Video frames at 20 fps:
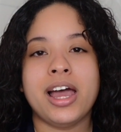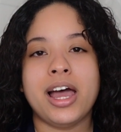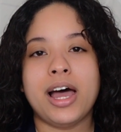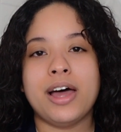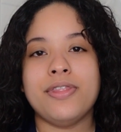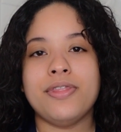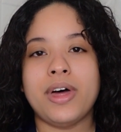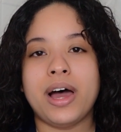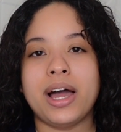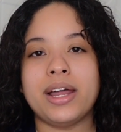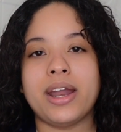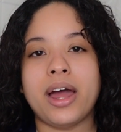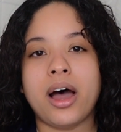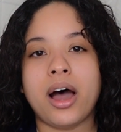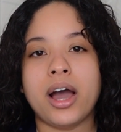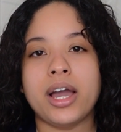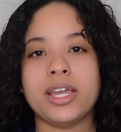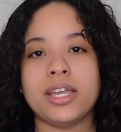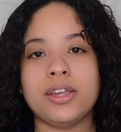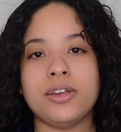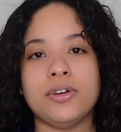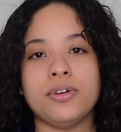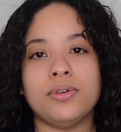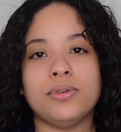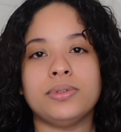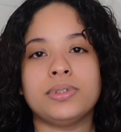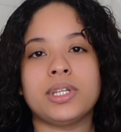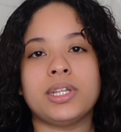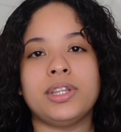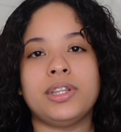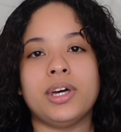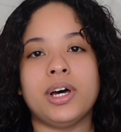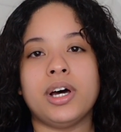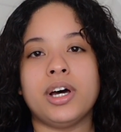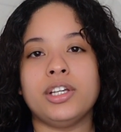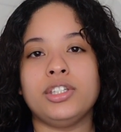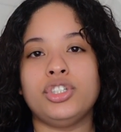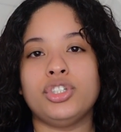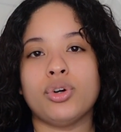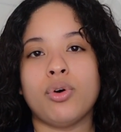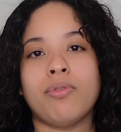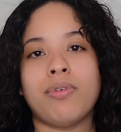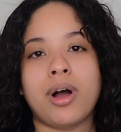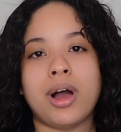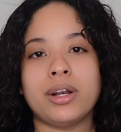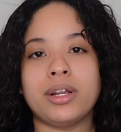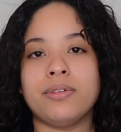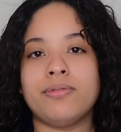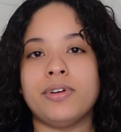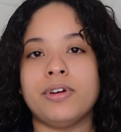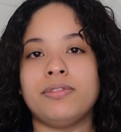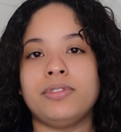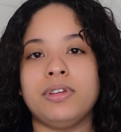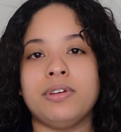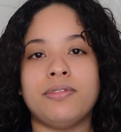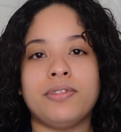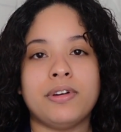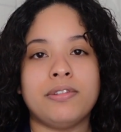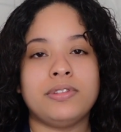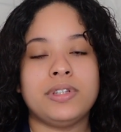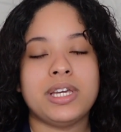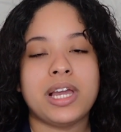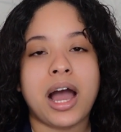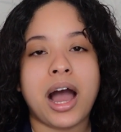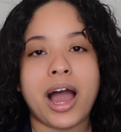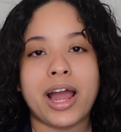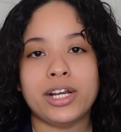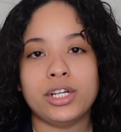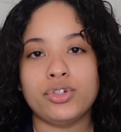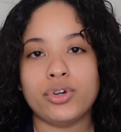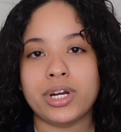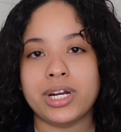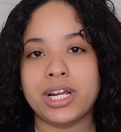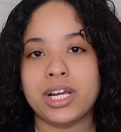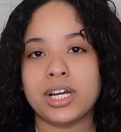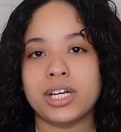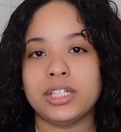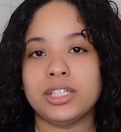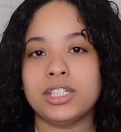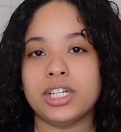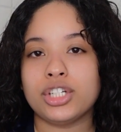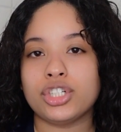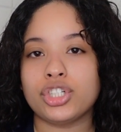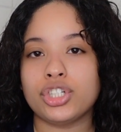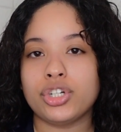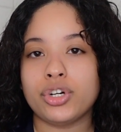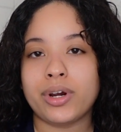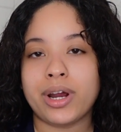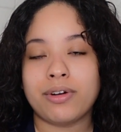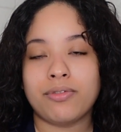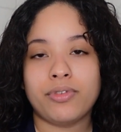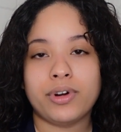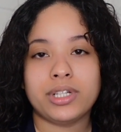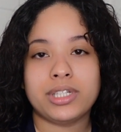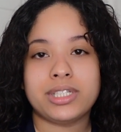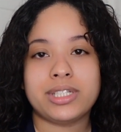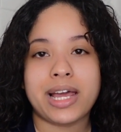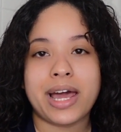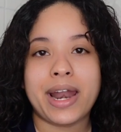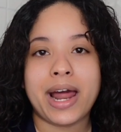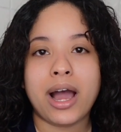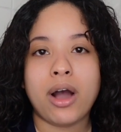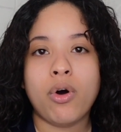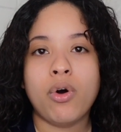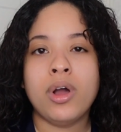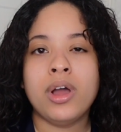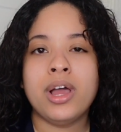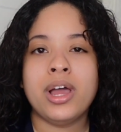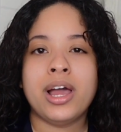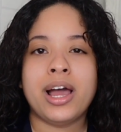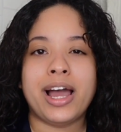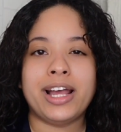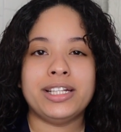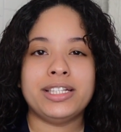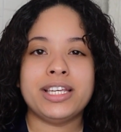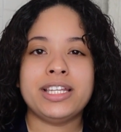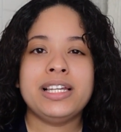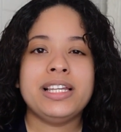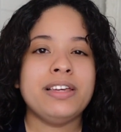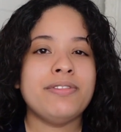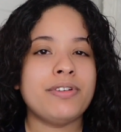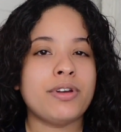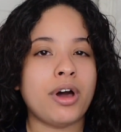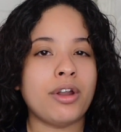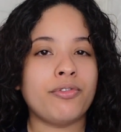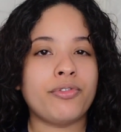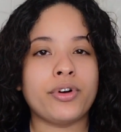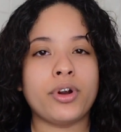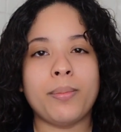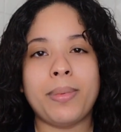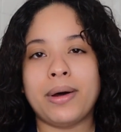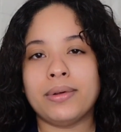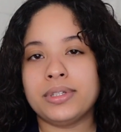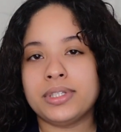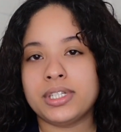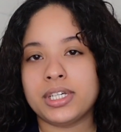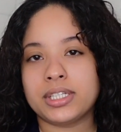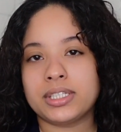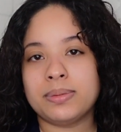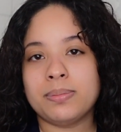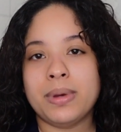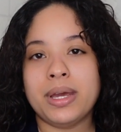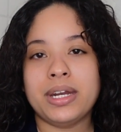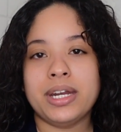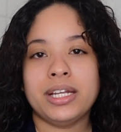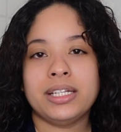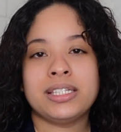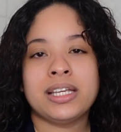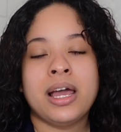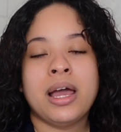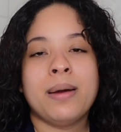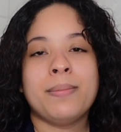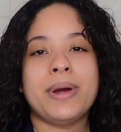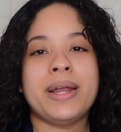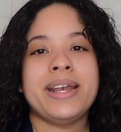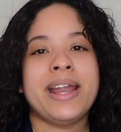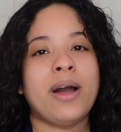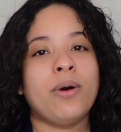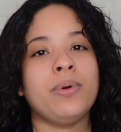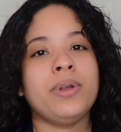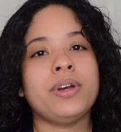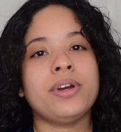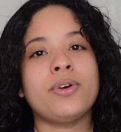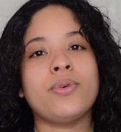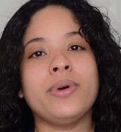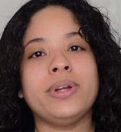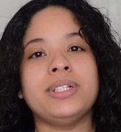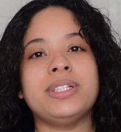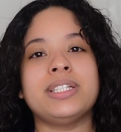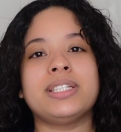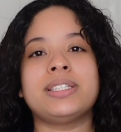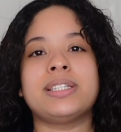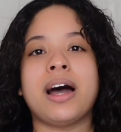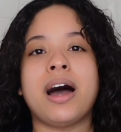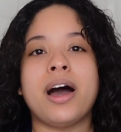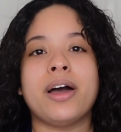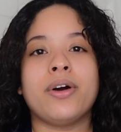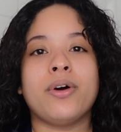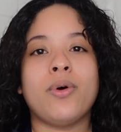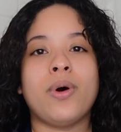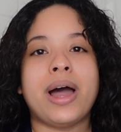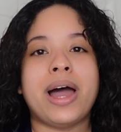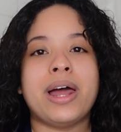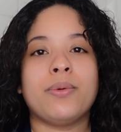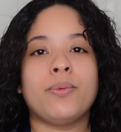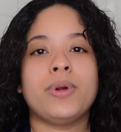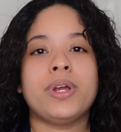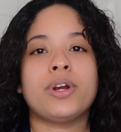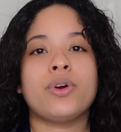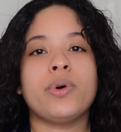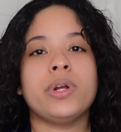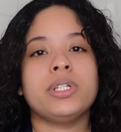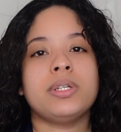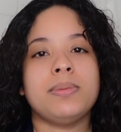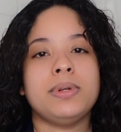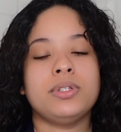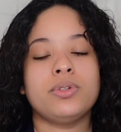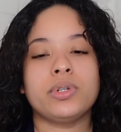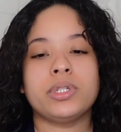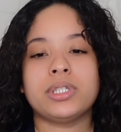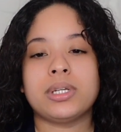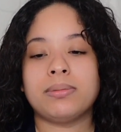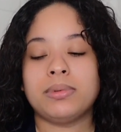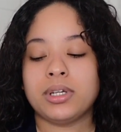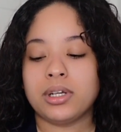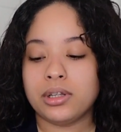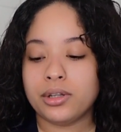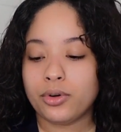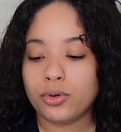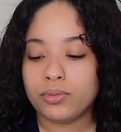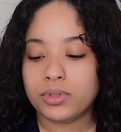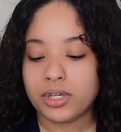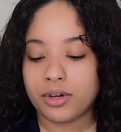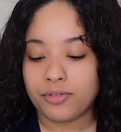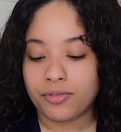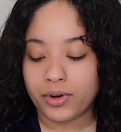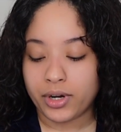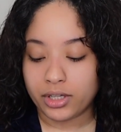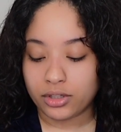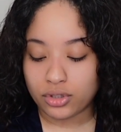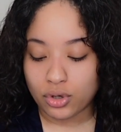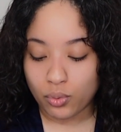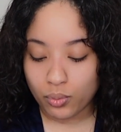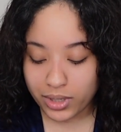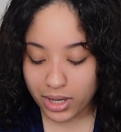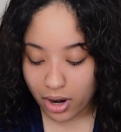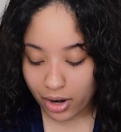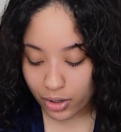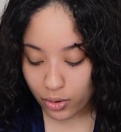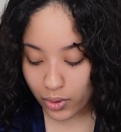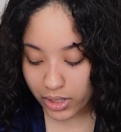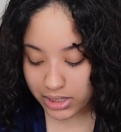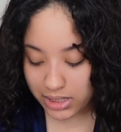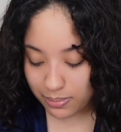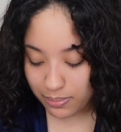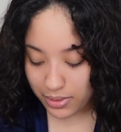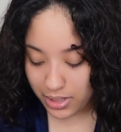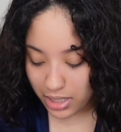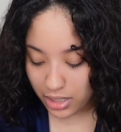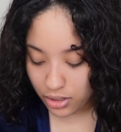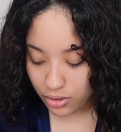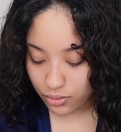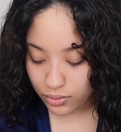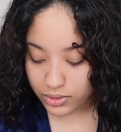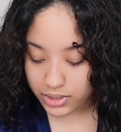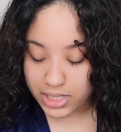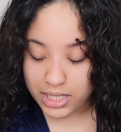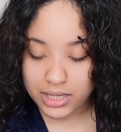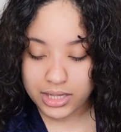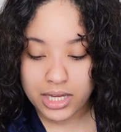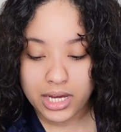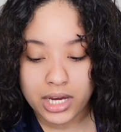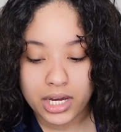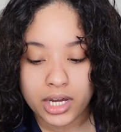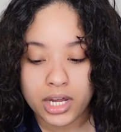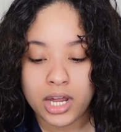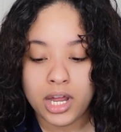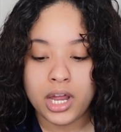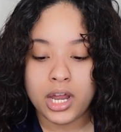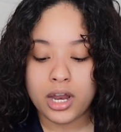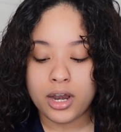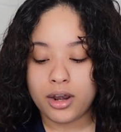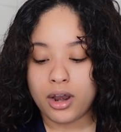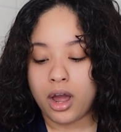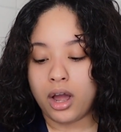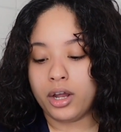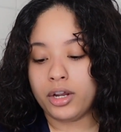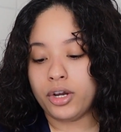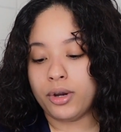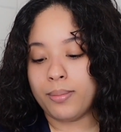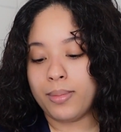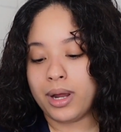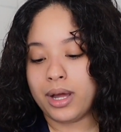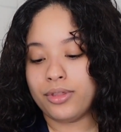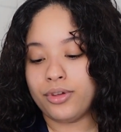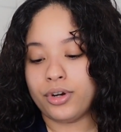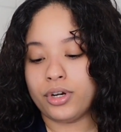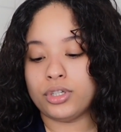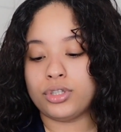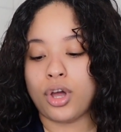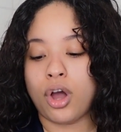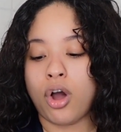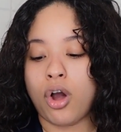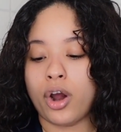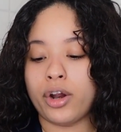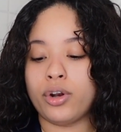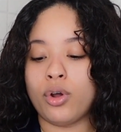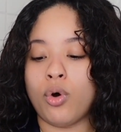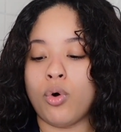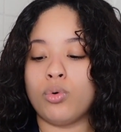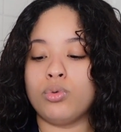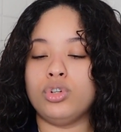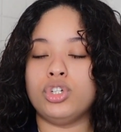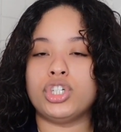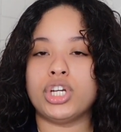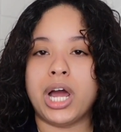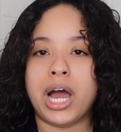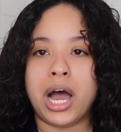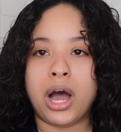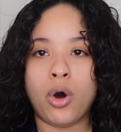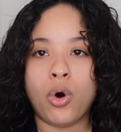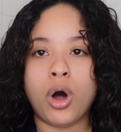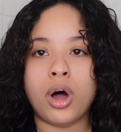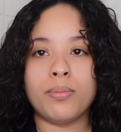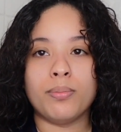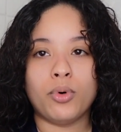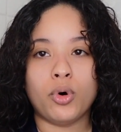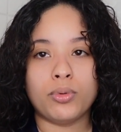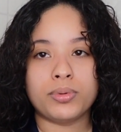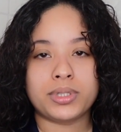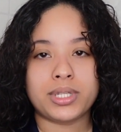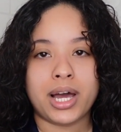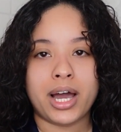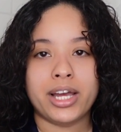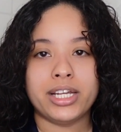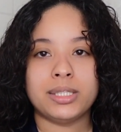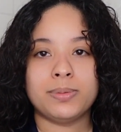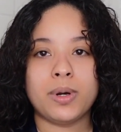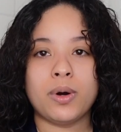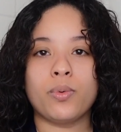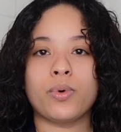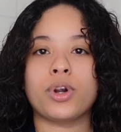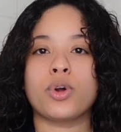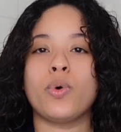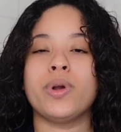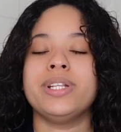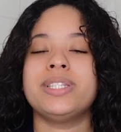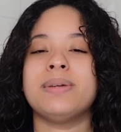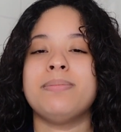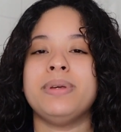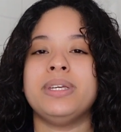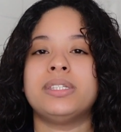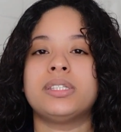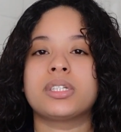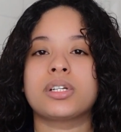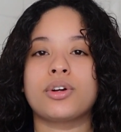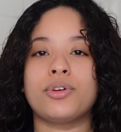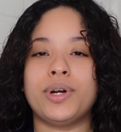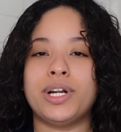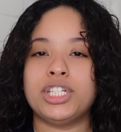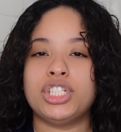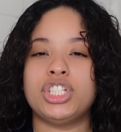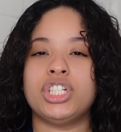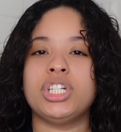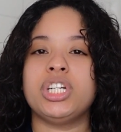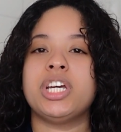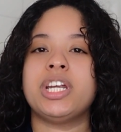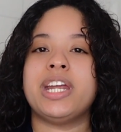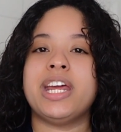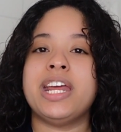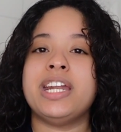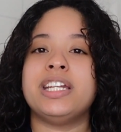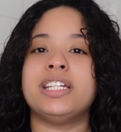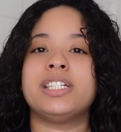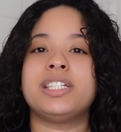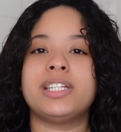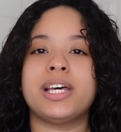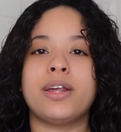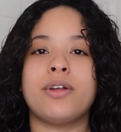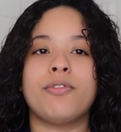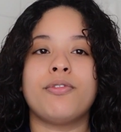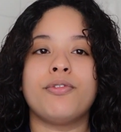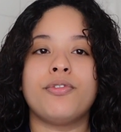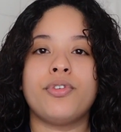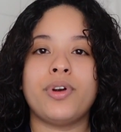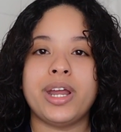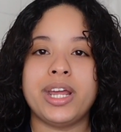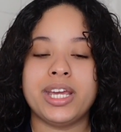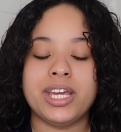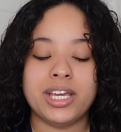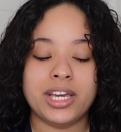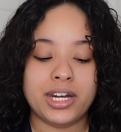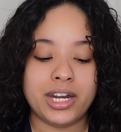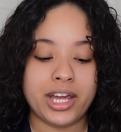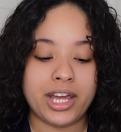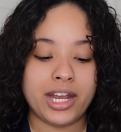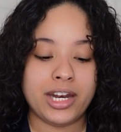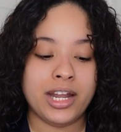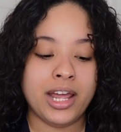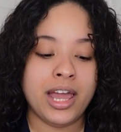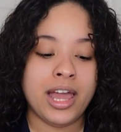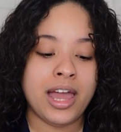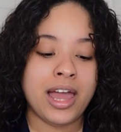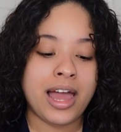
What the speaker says: and then I use the Giovanni 50/50 Hydrating Conditioner and rinse that out. I did leave it on for about 6 minutes, but now we are going to style, and we are going to be doing something a little different. So we are going to be using the Not Your Mother's Hard Hold Gel on both sides, but we're going to be scrunching it in instead of raking it in.